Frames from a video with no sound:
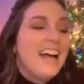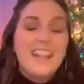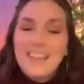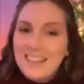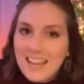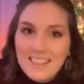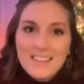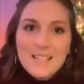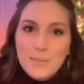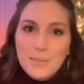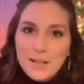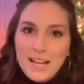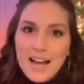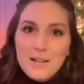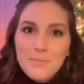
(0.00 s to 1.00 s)
Then the
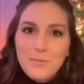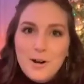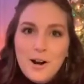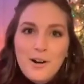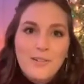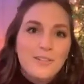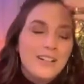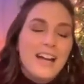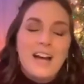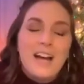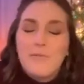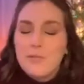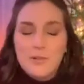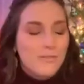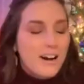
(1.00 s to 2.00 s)
spaghetti broke and
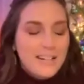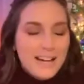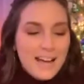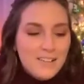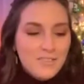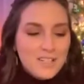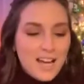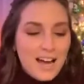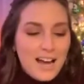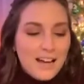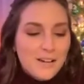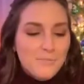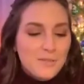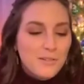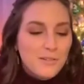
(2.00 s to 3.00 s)
we were running out of
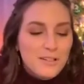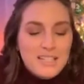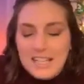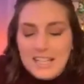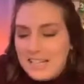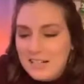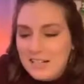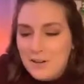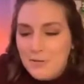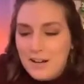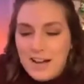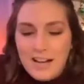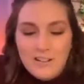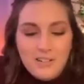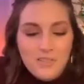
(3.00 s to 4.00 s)
time. So it's like, you know what?
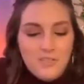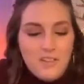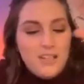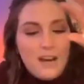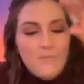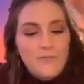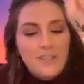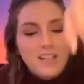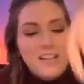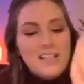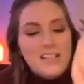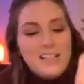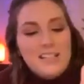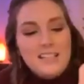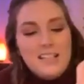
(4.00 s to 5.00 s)
I don't even have time for
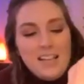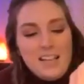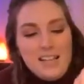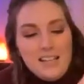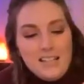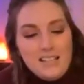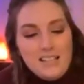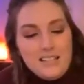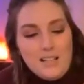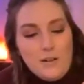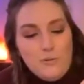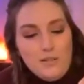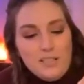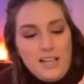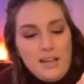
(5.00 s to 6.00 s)
this. So
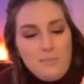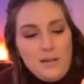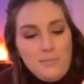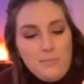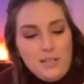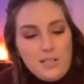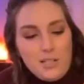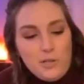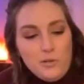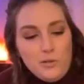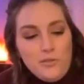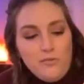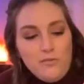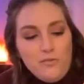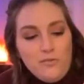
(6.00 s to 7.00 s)
we'll take maybe 2
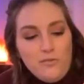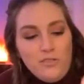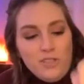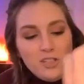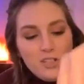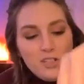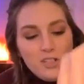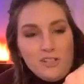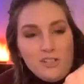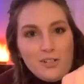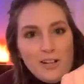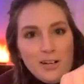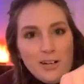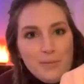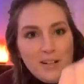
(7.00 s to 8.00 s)
of the sugared
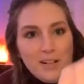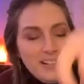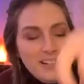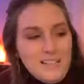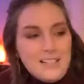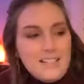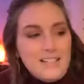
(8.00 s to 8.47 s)
cranberries.